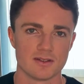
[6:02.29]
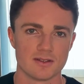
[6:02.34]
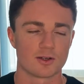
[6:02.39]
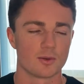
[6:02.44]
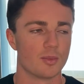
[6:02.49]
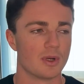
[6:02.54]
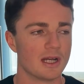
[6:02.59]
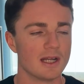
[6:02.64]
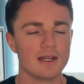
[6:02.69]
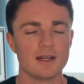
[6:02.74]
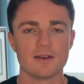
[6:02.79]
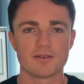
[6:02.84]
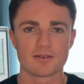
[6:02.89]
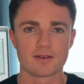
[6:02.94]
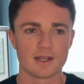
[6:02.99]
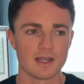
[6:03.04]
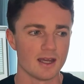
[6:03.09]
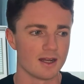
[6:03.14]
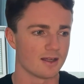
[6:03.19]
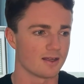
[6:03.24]
completely
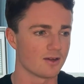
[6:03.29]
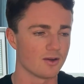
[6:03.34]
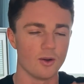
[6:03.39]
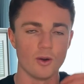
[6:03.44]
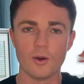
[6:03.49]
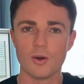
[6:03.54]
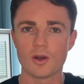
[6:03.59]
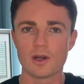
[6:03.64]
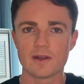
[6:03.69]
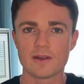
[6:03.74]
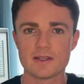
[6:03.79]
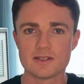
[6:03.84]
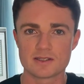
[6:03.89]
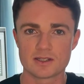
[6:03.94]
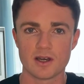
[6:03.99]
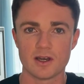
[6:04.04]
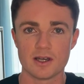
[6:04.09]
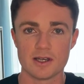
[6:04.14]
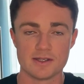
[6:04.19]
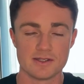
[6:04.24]
forgetting all of these
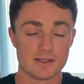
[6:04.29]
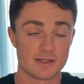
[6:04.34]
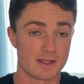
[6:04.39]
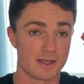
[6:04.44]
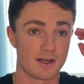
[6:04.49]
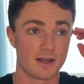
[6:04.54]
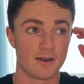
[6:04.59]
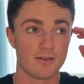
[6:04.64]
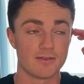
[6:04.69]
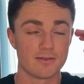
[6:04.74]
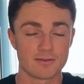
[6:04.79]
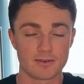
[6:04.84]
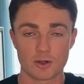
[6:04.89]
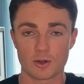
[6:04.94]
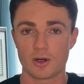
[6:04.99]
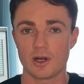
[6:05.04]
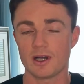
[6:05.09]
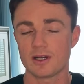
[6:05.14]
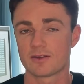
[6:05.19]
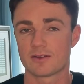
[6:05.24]
guys that have
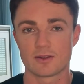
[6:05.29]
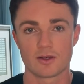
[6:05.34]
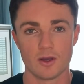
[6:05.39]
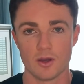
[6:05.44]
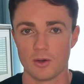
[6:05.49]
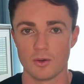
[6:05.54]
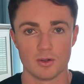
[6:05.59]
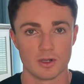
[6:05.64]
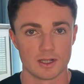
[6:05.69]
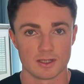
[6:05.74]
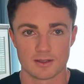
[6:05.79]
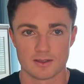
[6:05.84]
cracked the code.